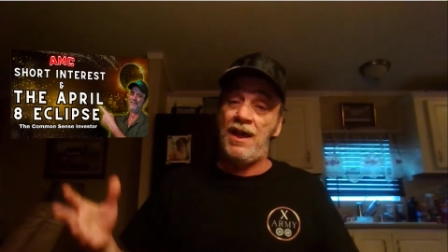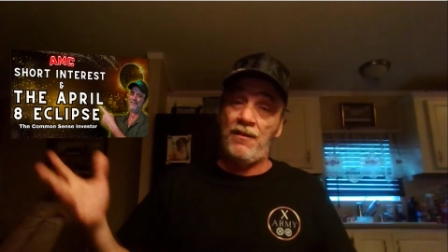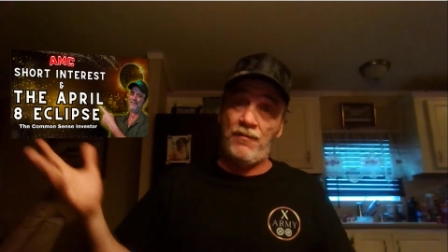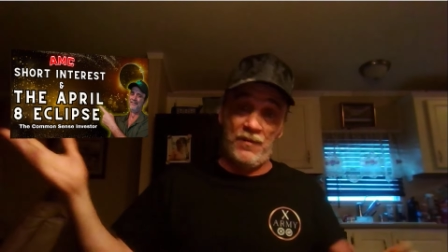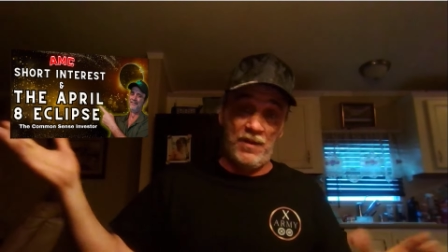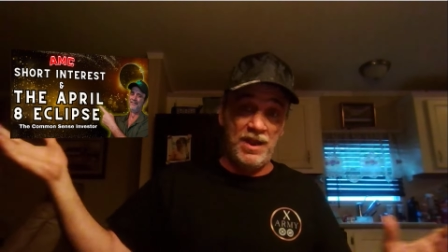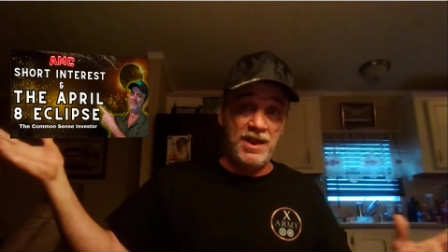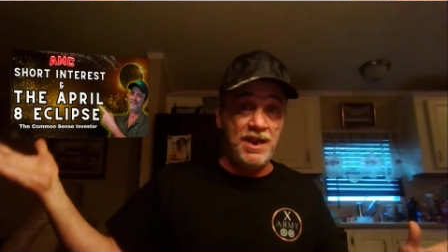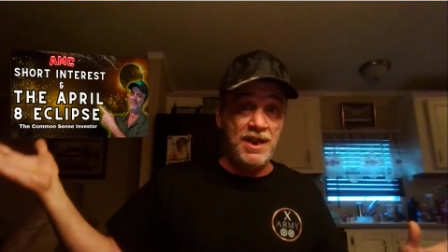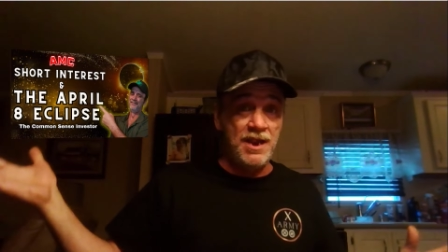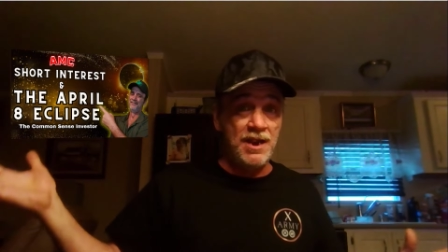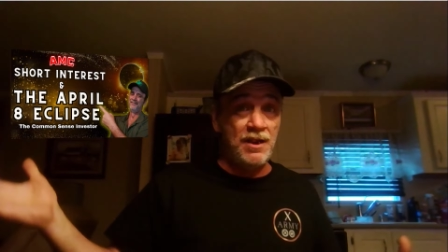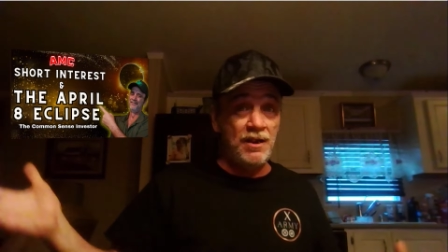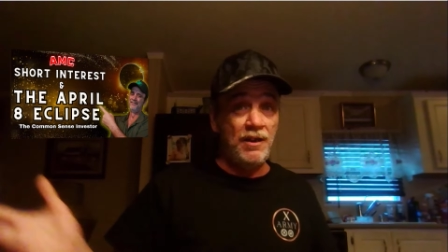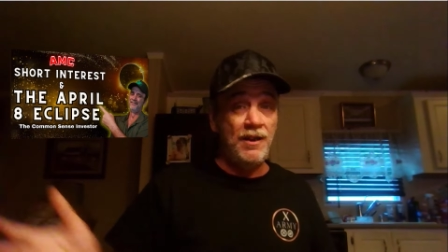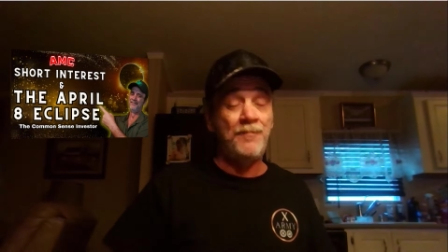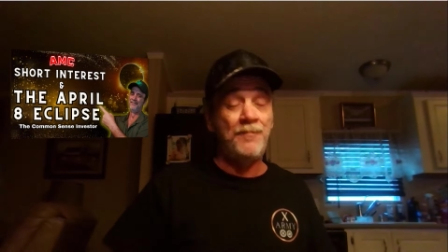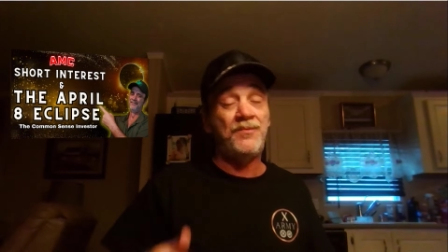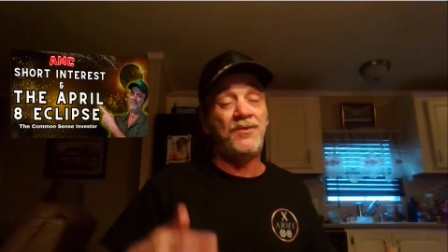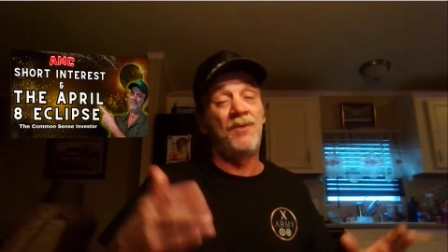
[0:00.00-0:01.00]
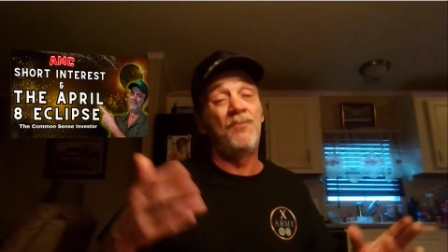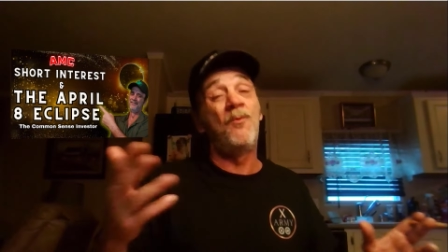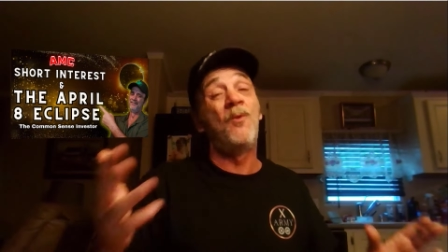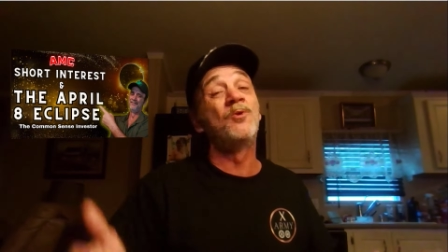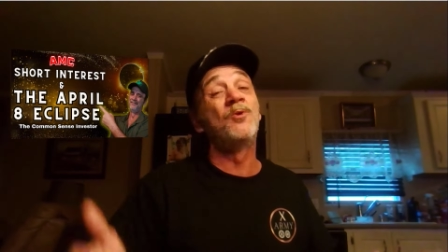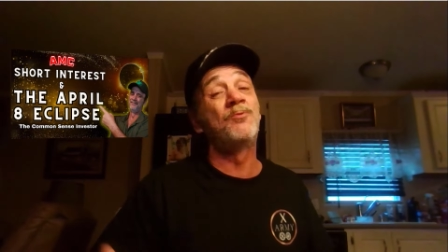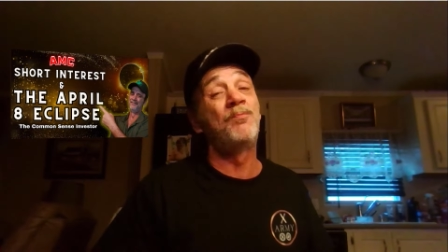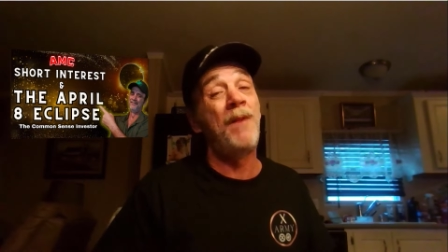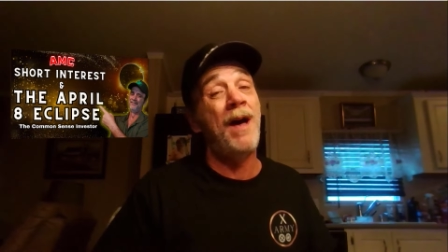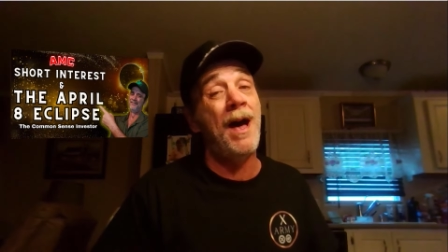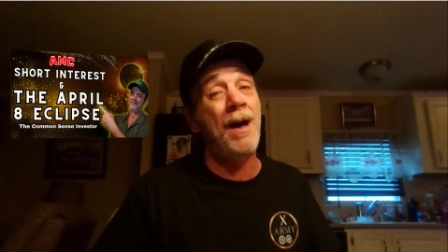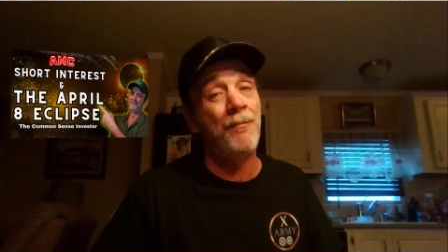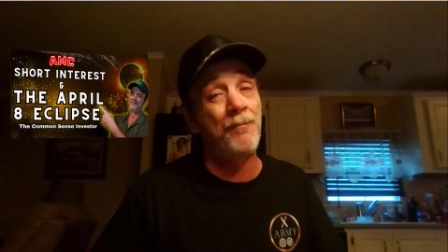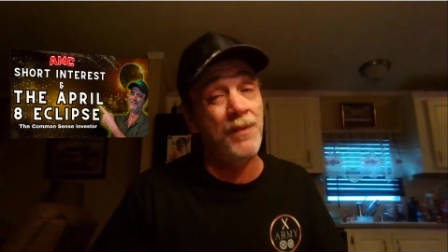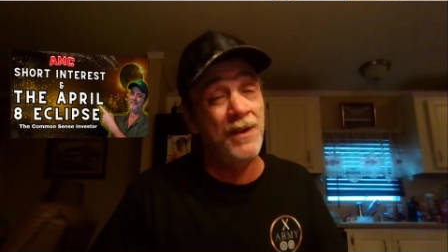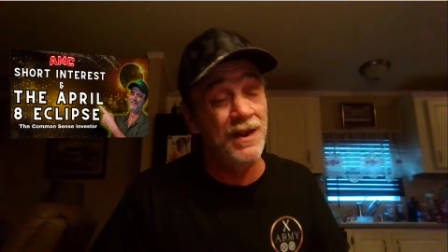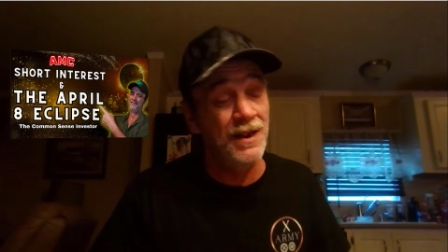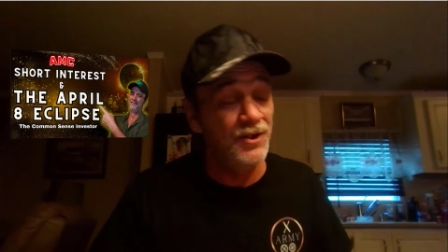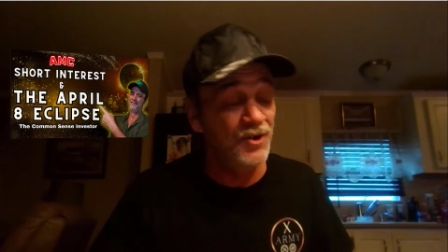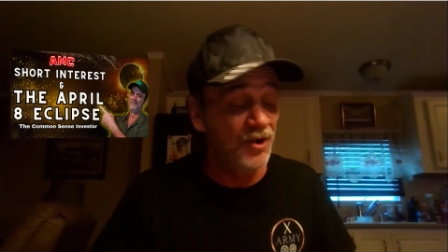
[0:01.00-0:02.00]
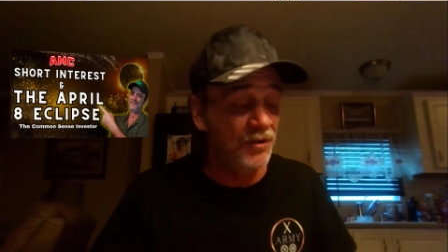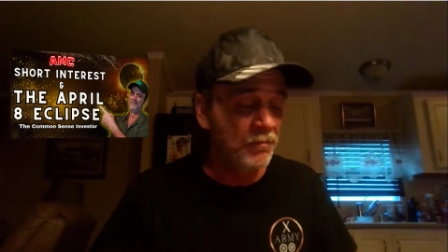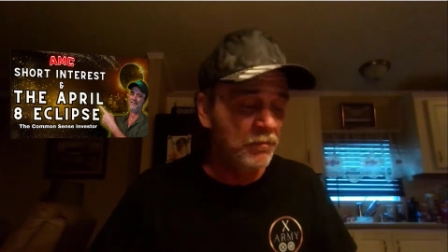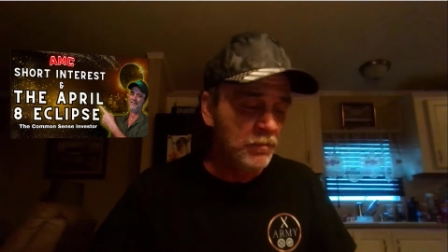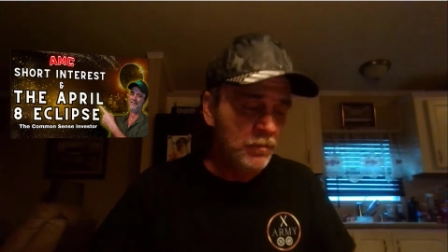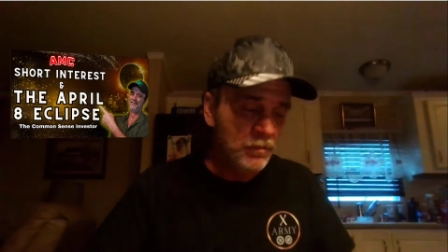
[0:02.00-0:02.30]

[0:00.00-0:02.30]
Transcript: the eclipse and wants my opinion.